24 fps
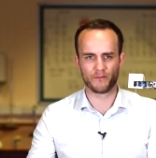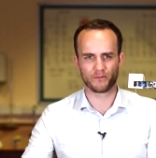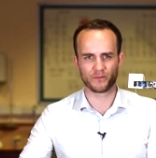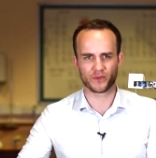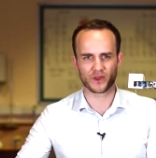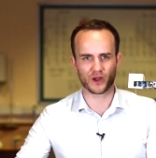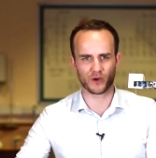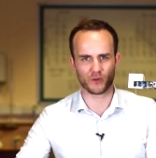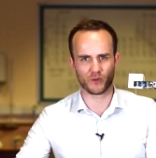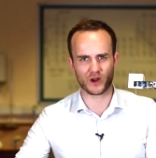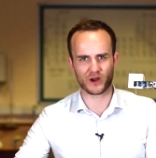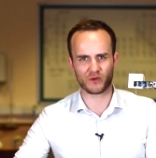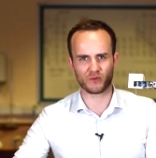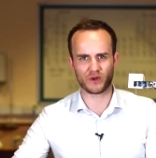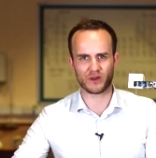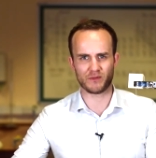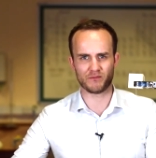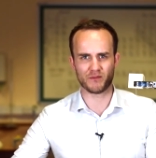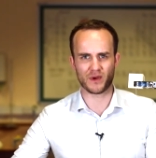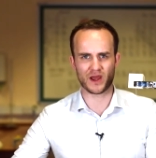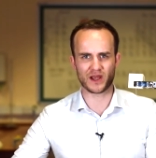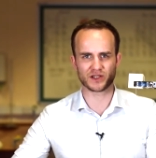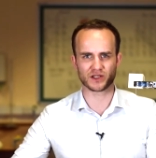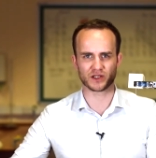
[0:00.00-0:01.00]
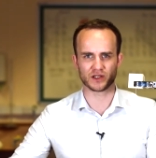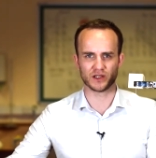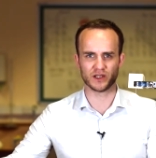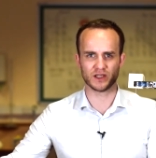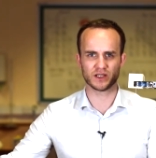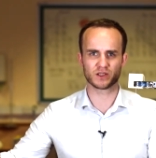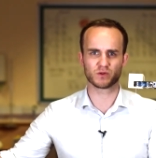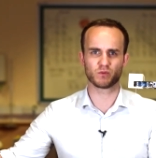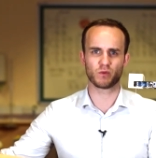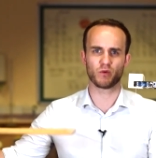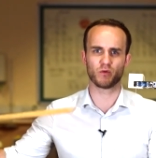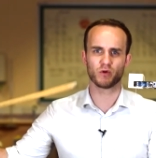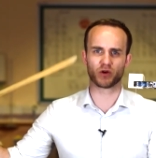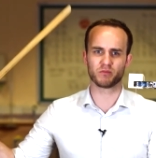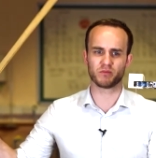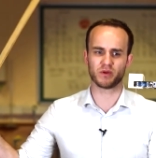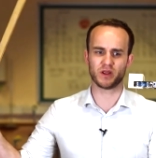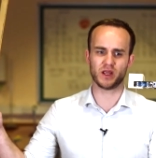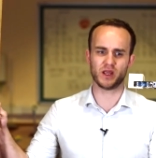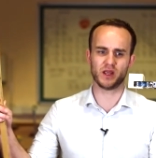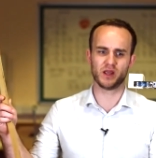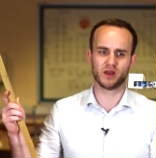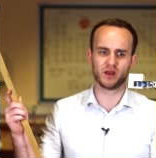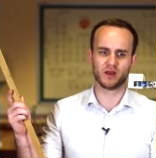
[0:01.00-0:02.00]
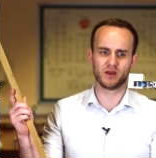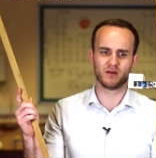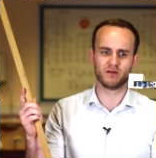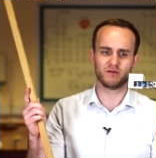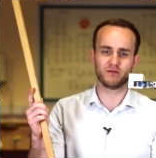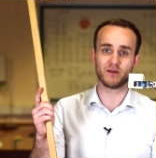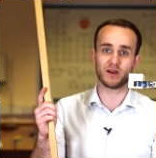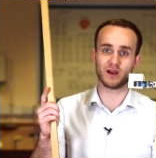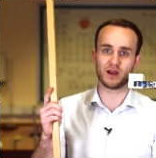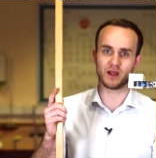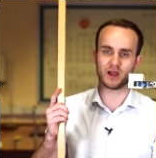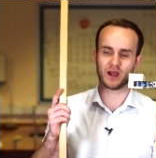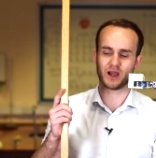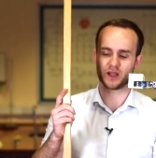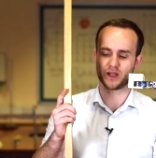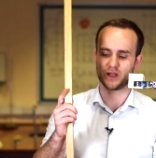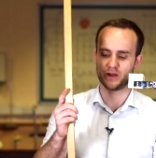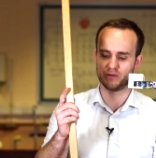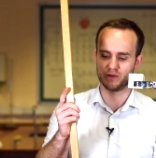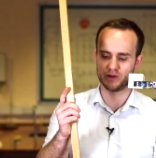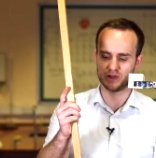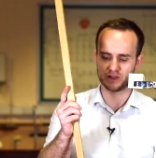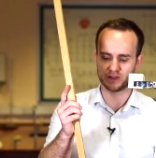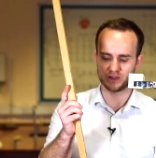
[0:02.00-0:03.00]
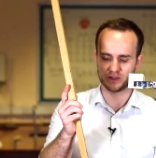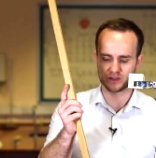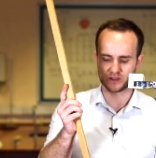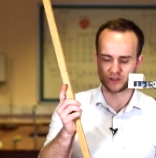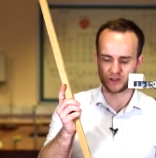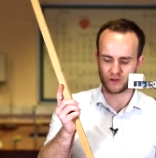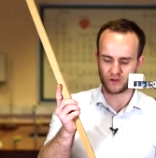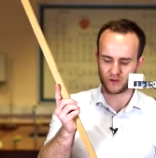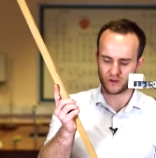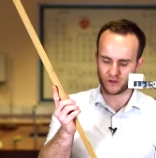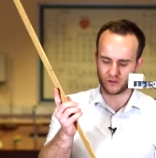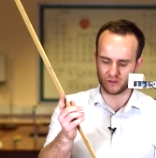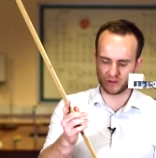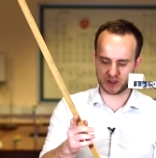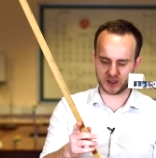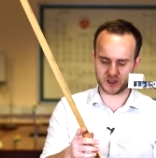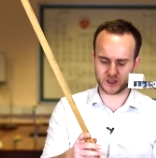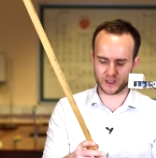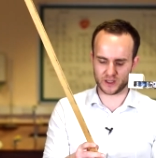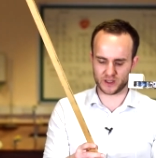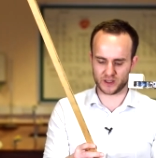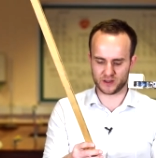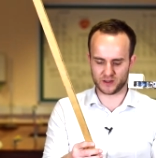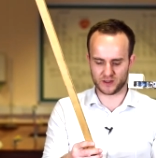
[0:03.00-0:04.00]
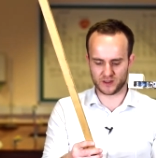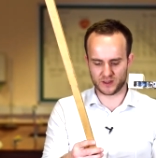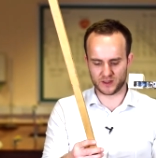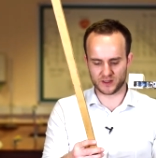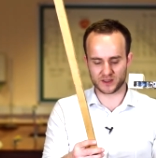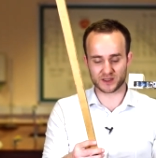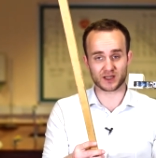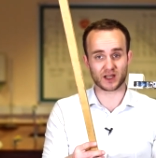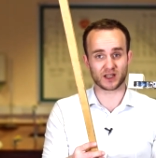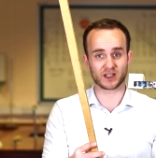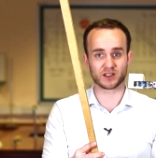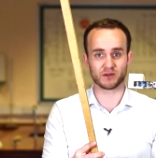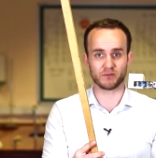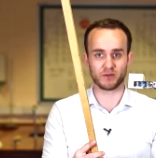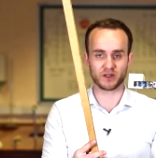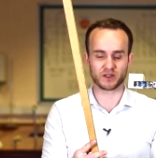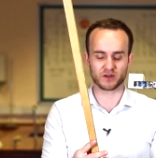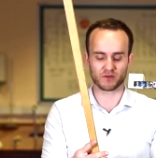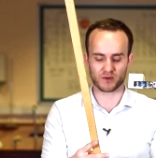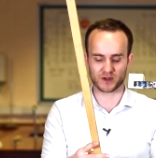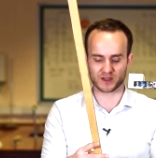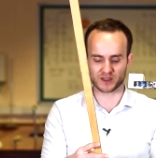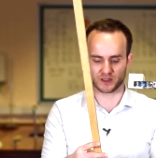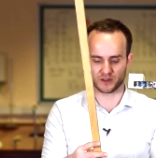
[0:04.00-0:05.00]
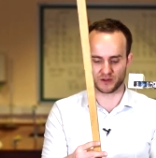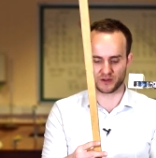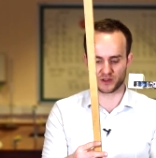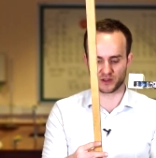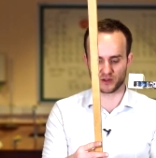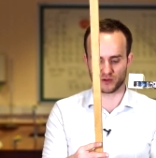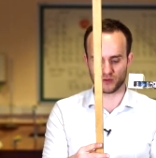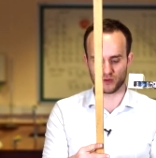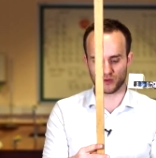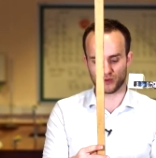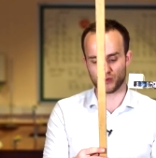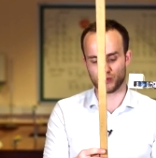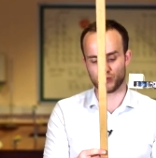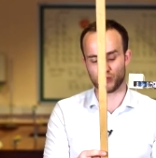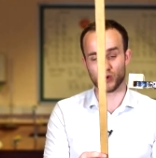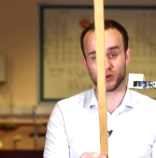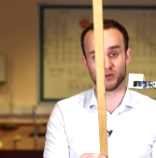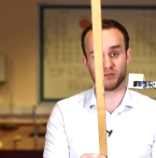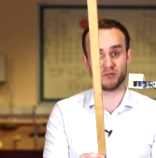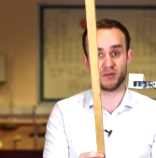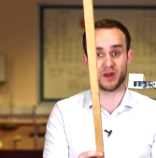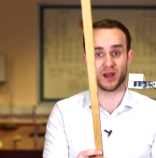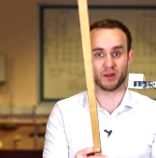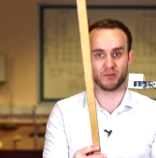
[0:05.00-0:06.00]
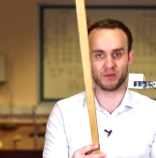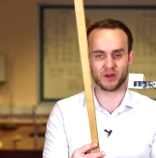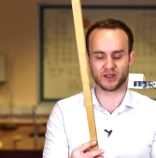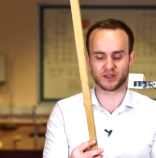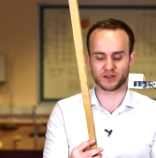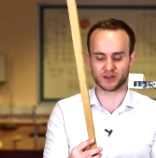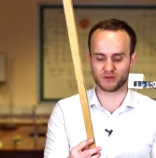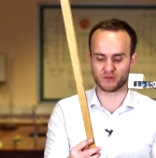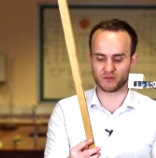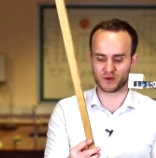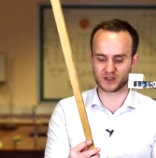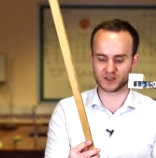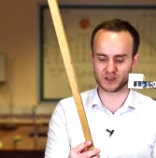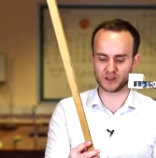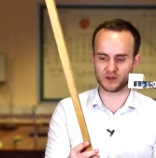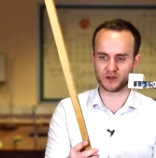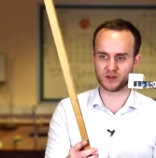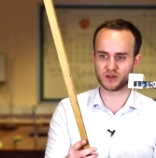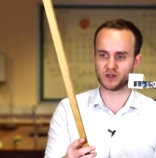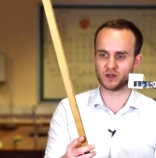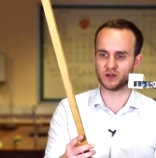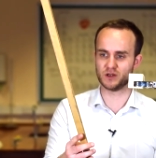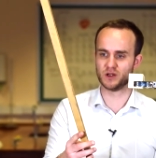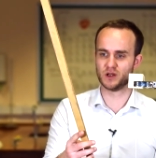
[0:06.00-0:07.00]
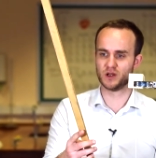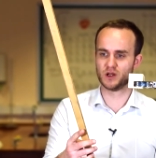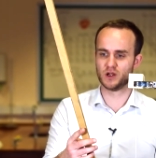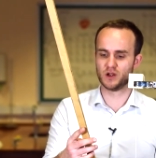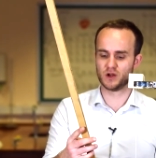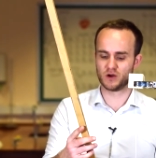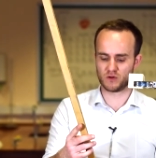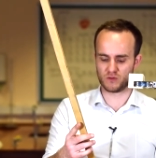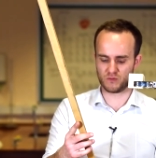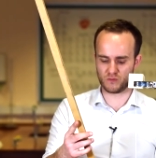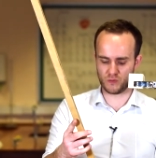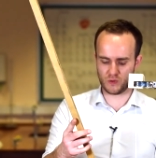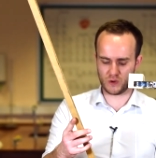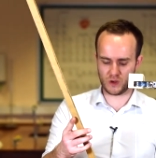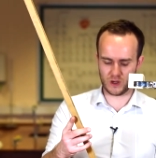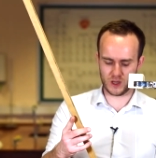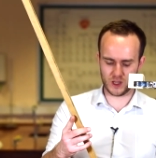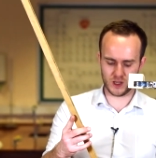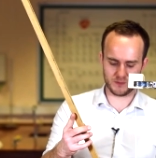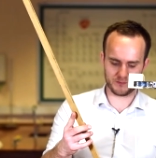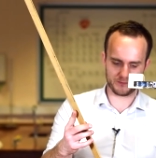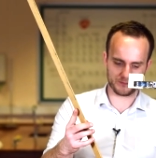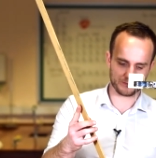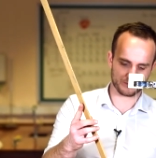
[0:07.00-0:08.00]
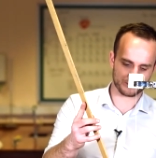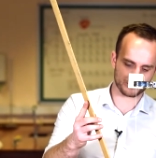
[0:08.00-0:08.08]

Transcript: Now when we measure this we want to be fairly accurate and so you'll need a centimeter resolution or one millimeter resolution ruler.